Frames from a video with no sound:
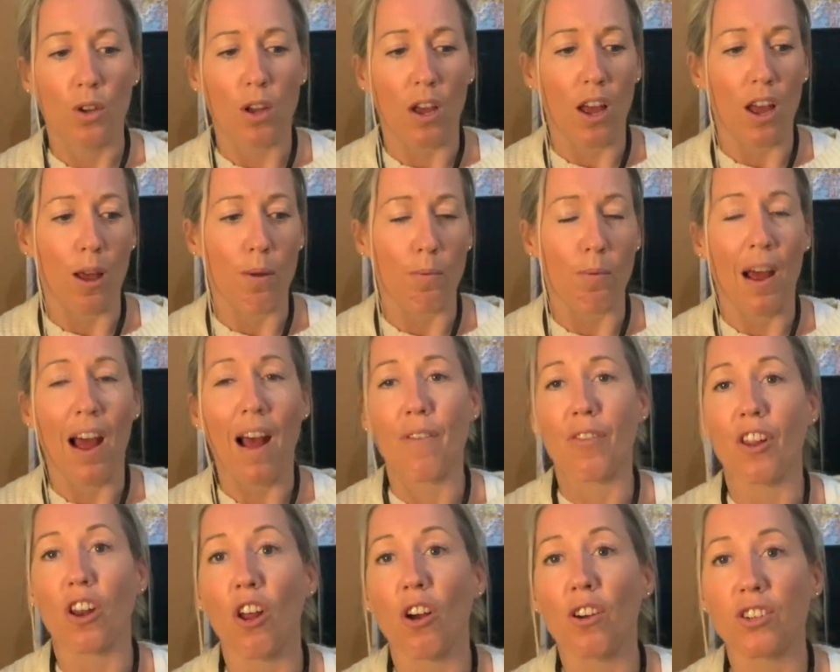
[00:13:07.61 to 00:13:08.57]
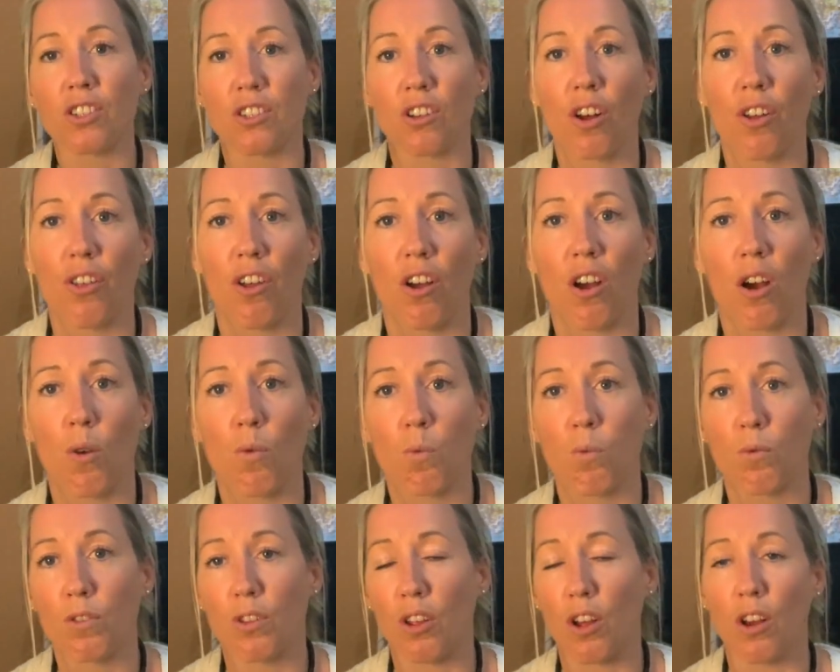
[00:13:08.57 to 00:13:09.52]
have the lifestyle
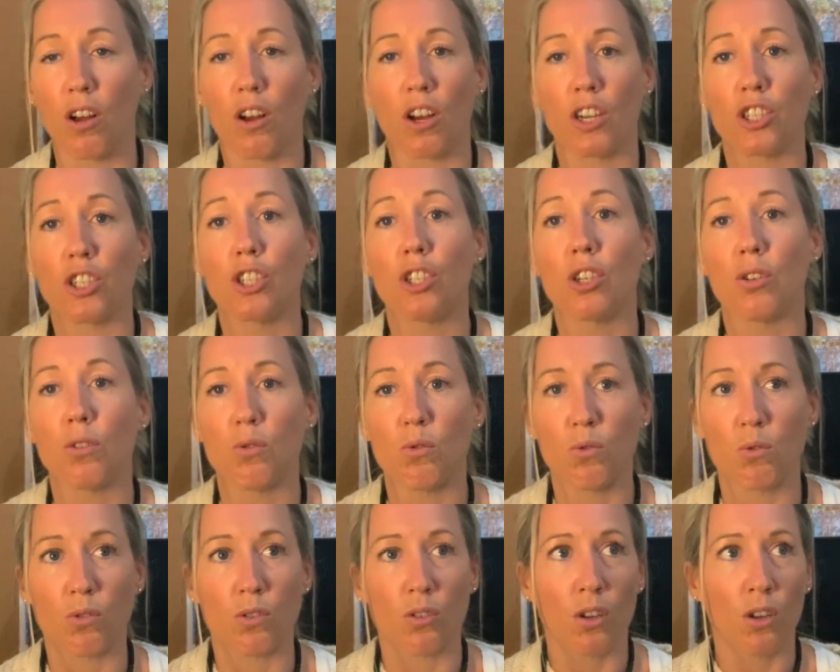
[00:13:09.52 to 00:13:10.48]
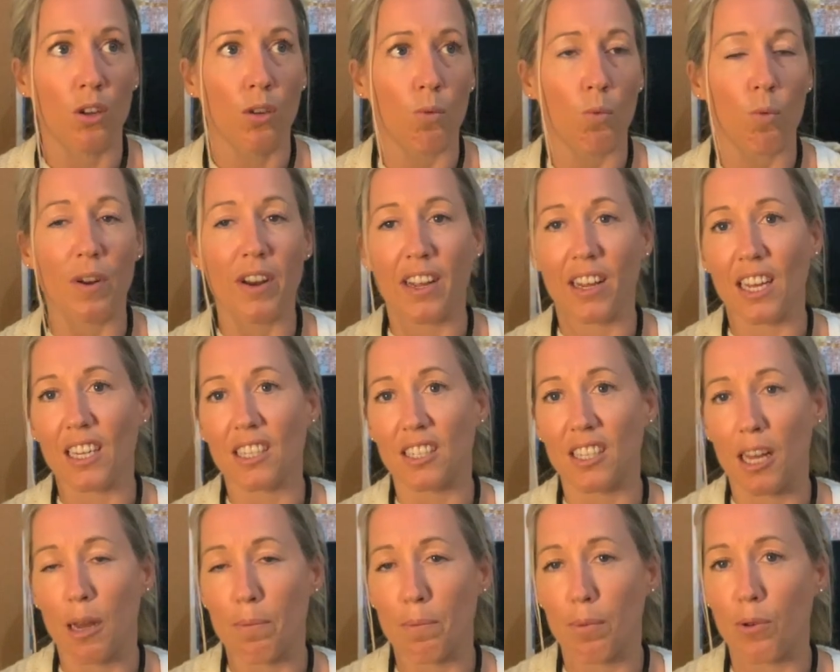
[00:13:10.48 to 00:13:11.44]
that I choose when it gets to
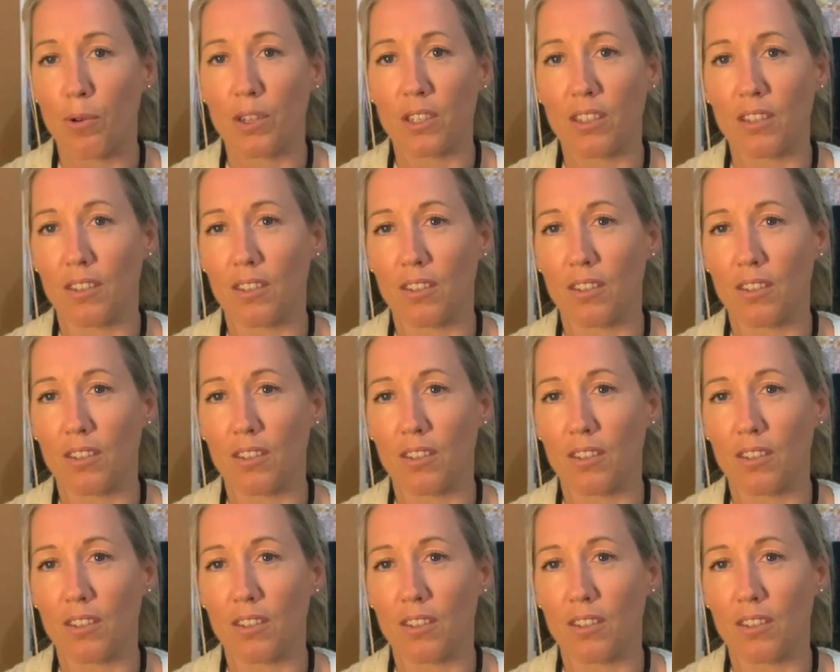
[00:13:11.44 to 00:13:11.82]
that point.